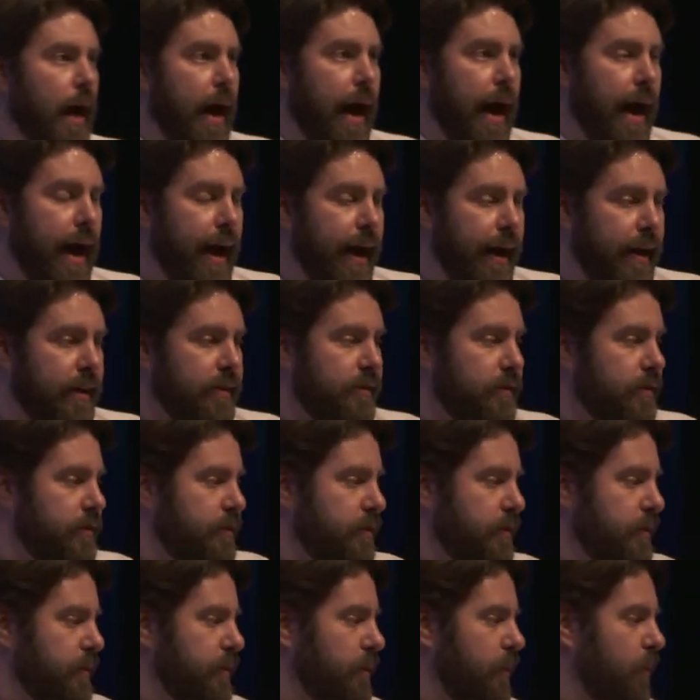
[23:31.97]

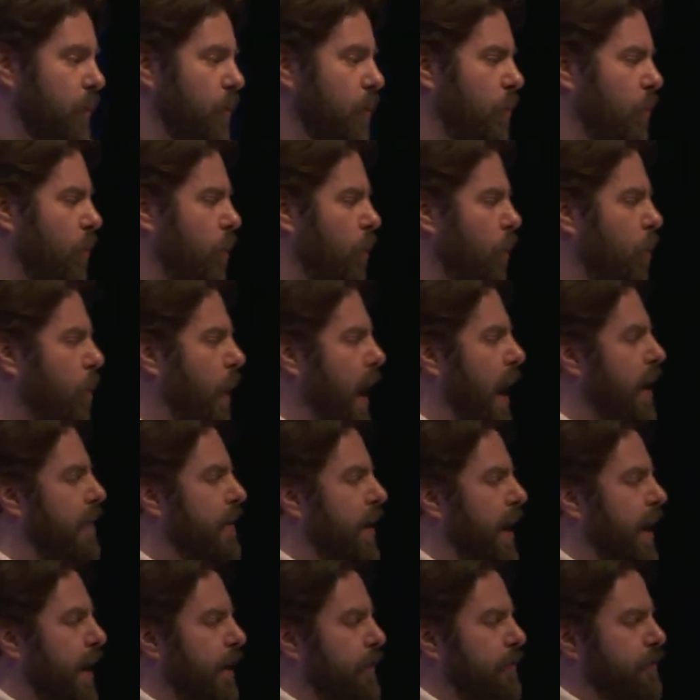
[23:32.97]
And
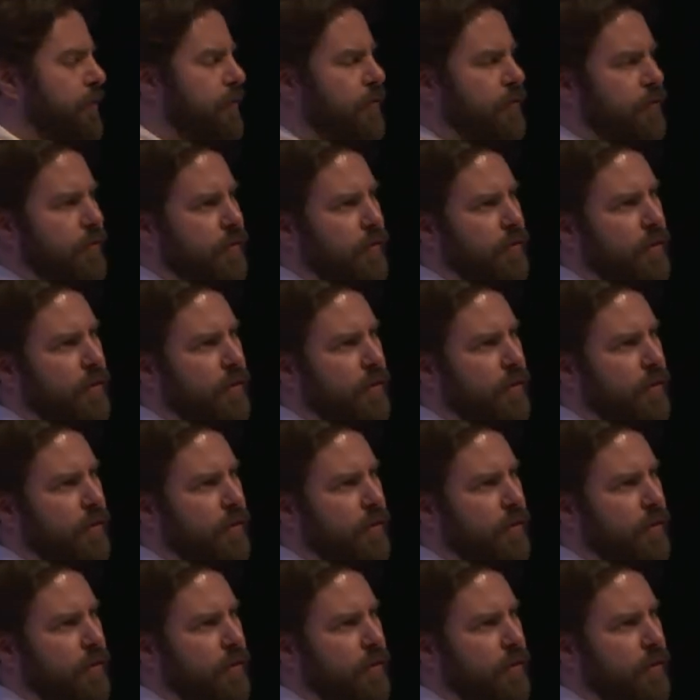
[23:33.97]
whereas